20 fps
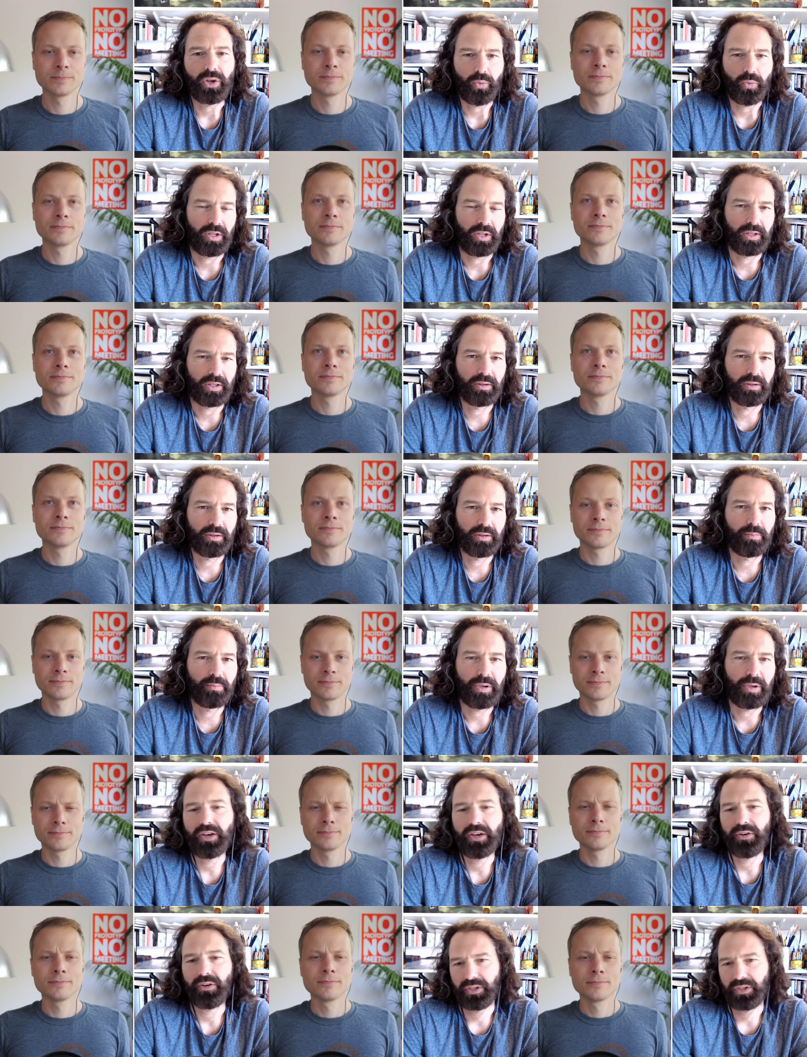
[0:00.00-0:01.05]
Speaker 1: will
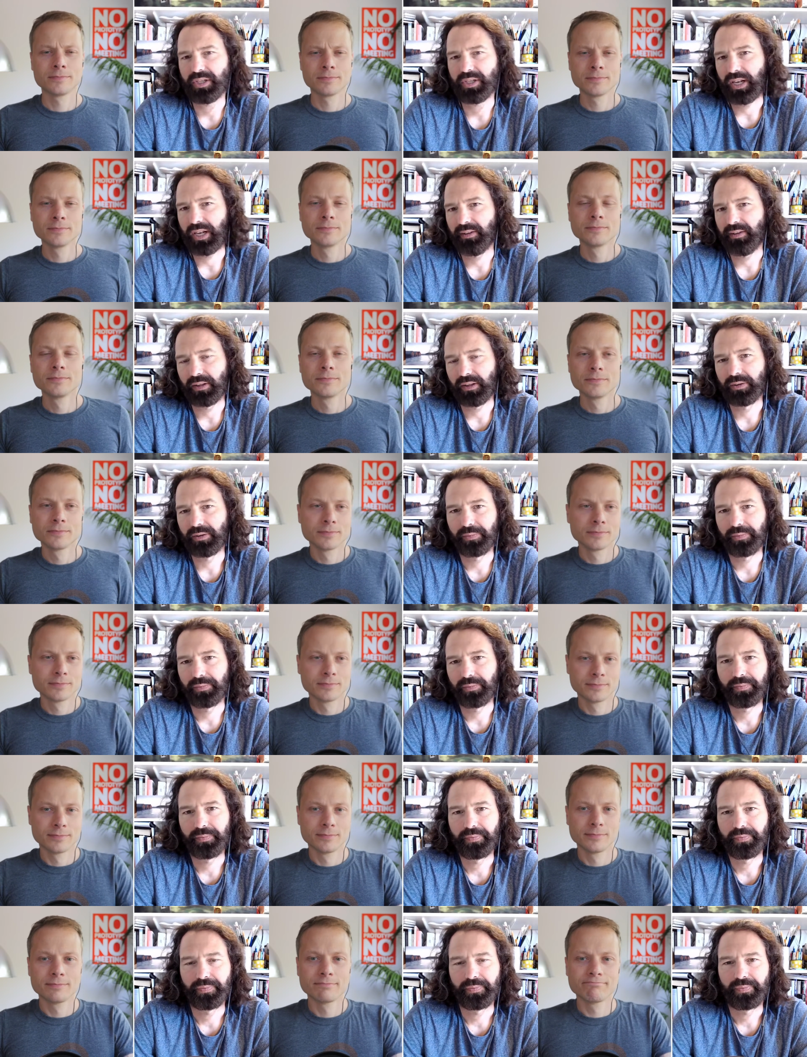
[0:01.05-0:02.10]
be on a C level.
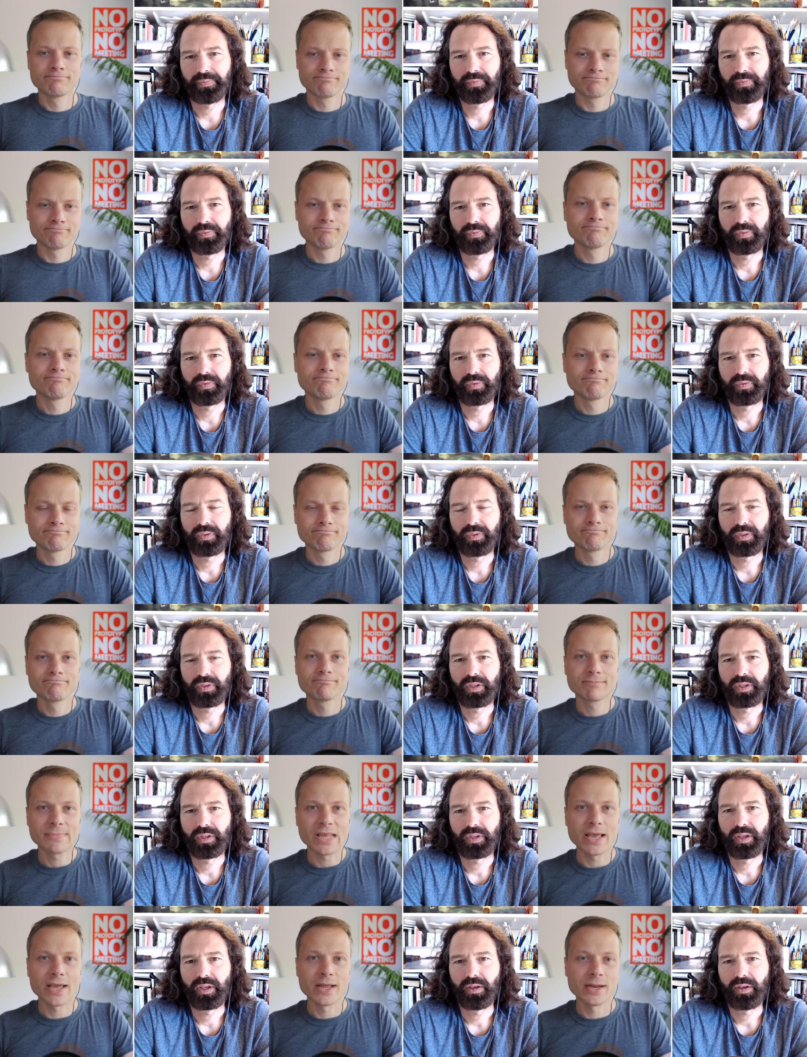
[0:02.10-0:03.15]

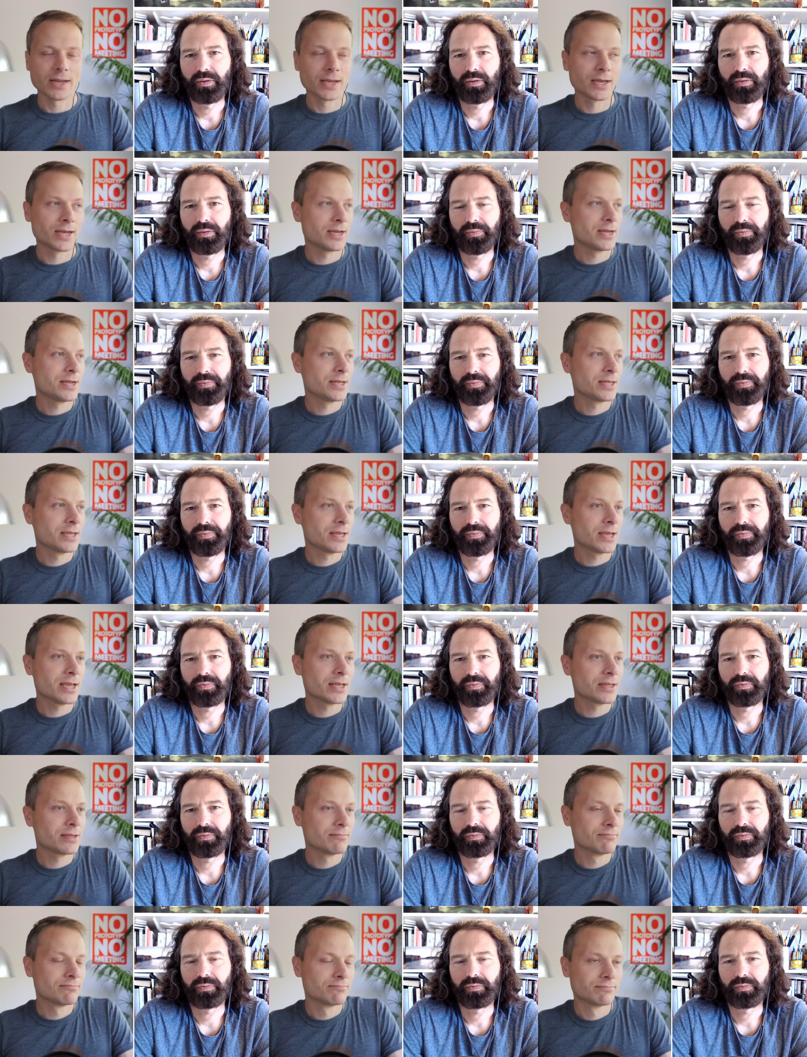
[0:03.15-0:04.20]
Speaker 2: And uh, and
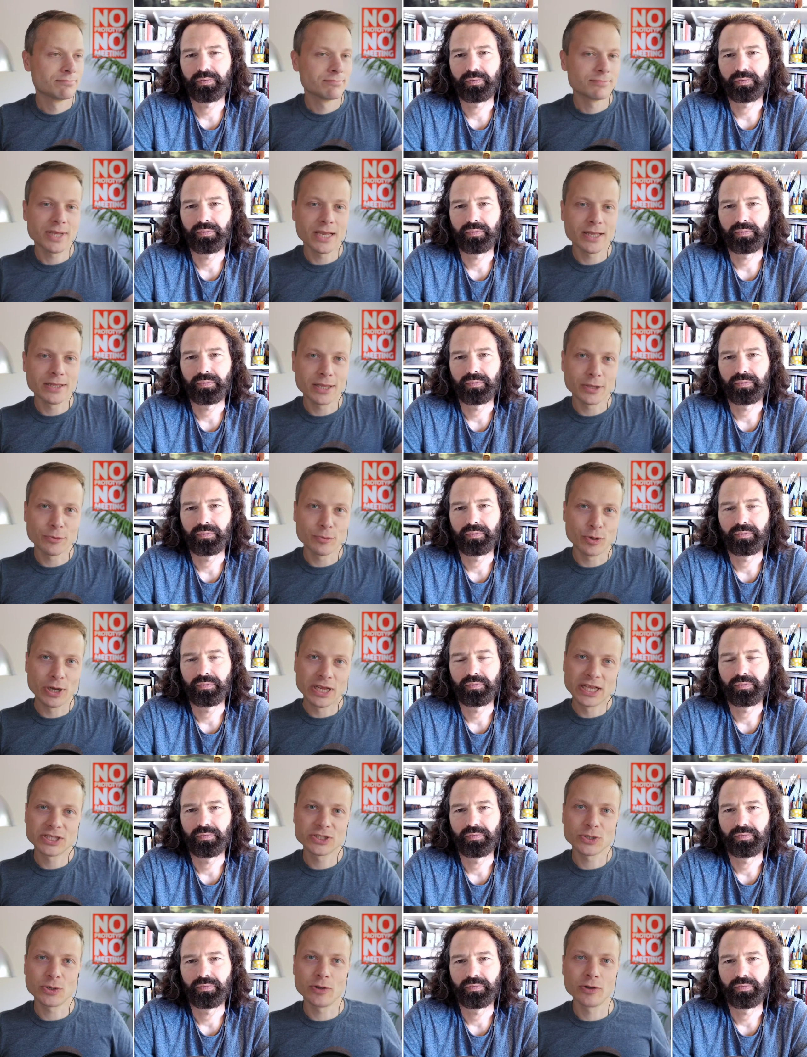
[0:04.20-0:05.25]
and that
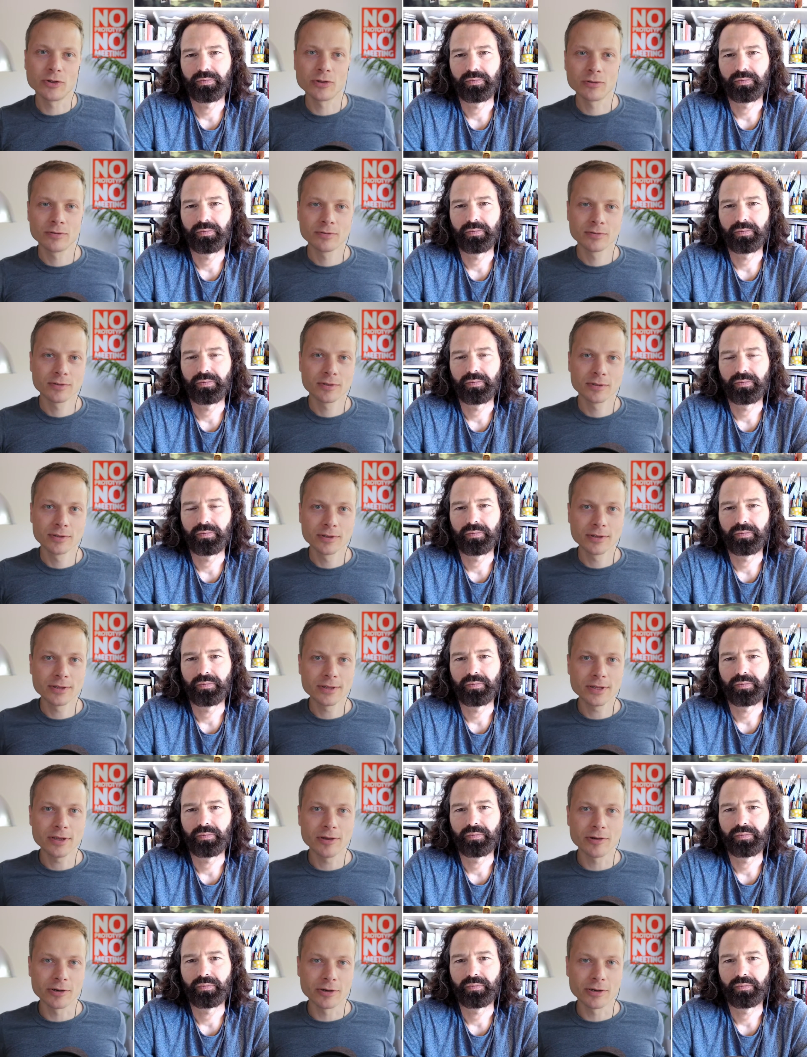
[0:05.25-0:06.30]
brings all
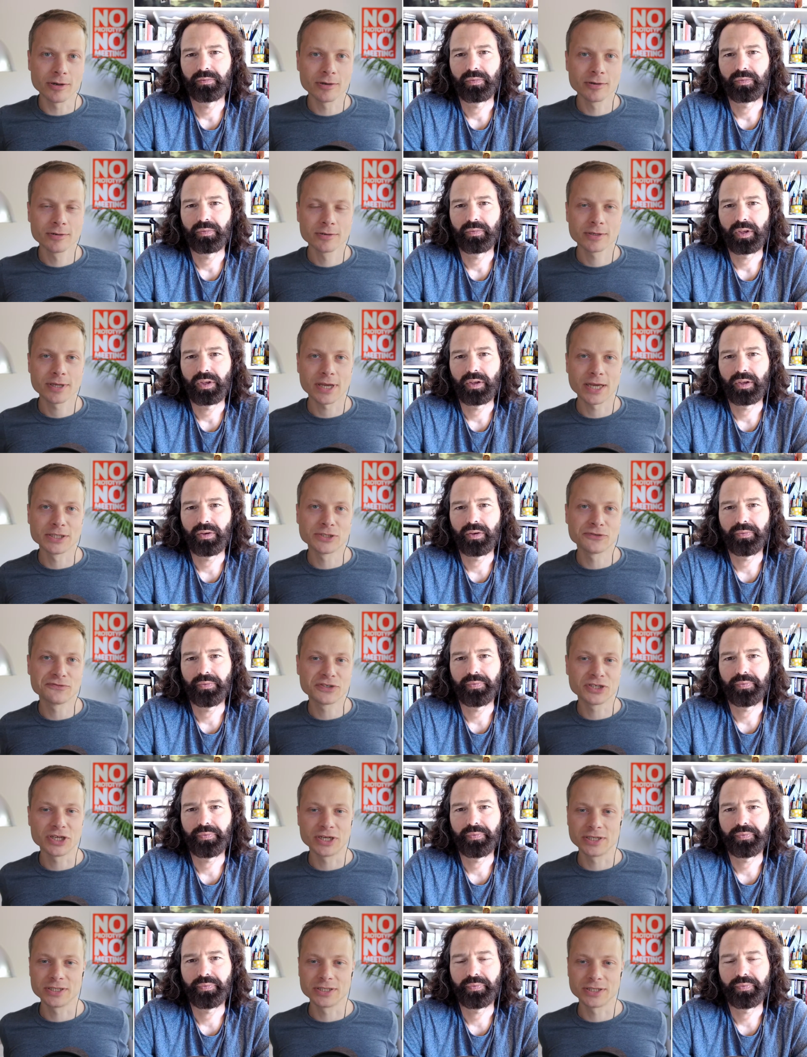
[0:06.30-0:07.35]
other kinds of
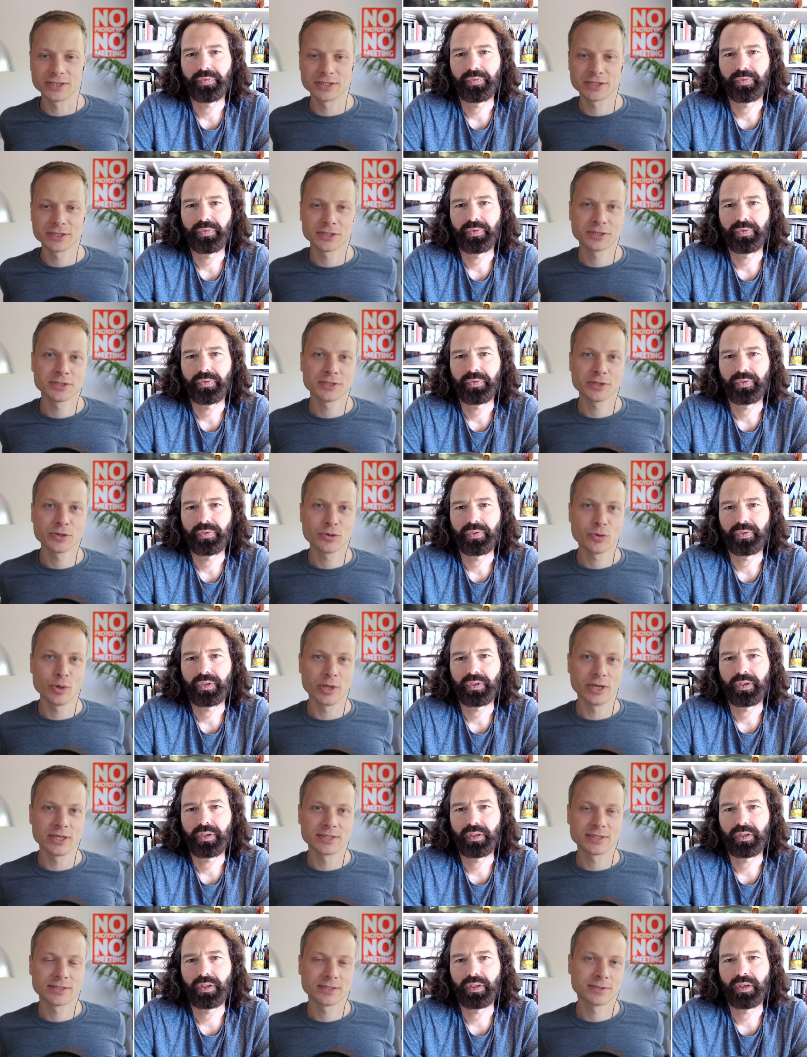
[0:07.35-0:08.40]
challenges with
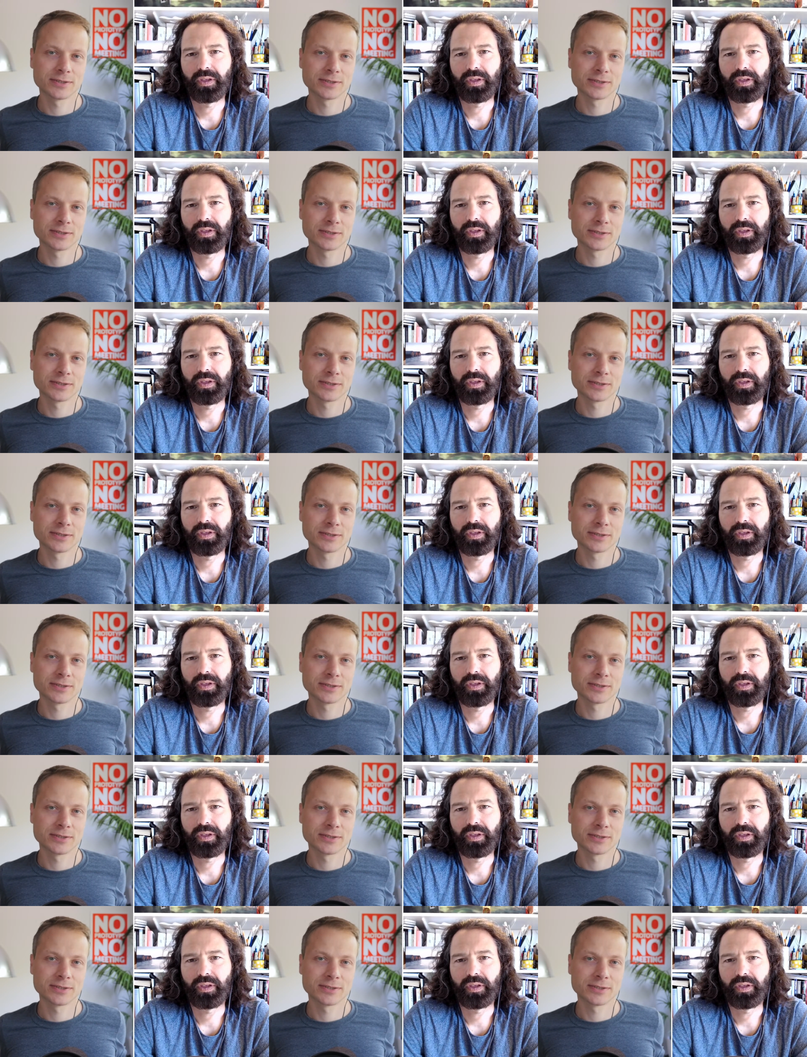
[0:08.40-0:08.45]
it.